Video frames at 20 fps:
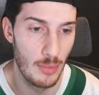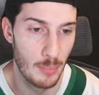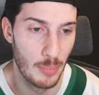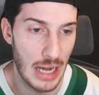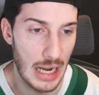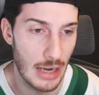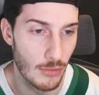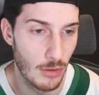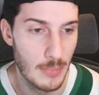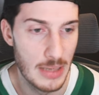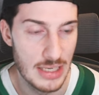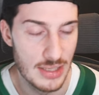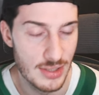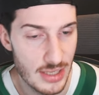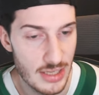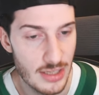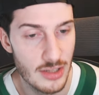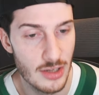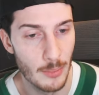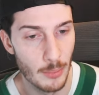Byram is
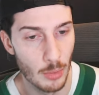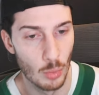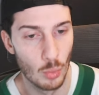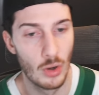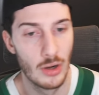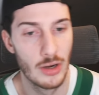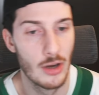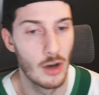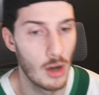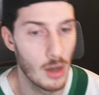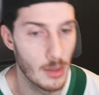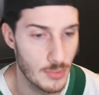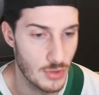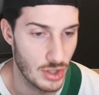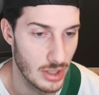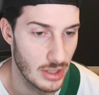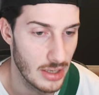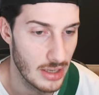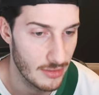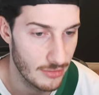the number one
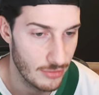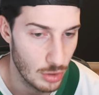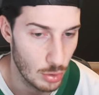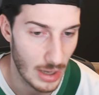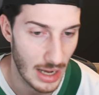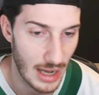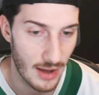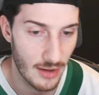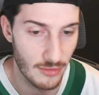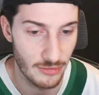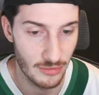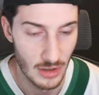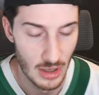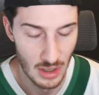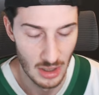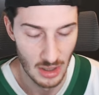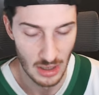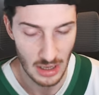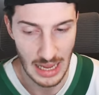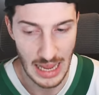option if you have
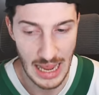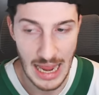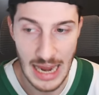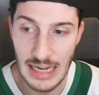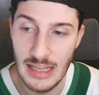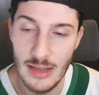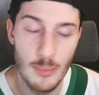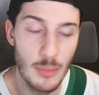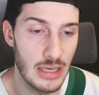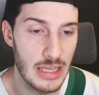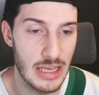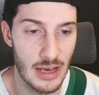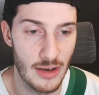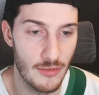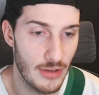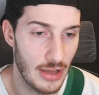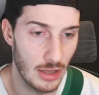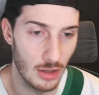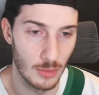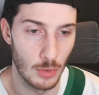anybody
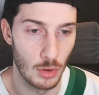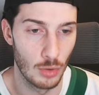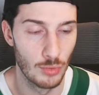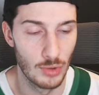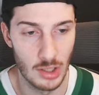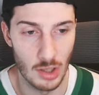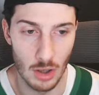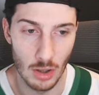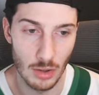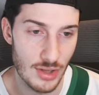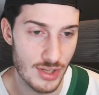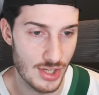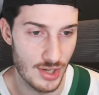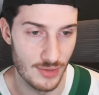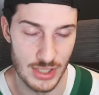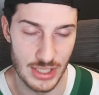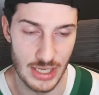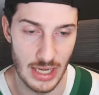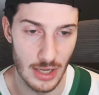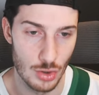available, regardless
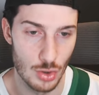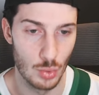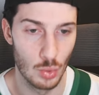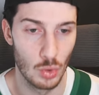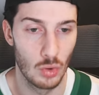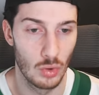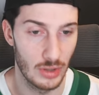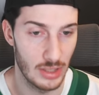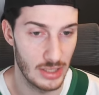of schedule.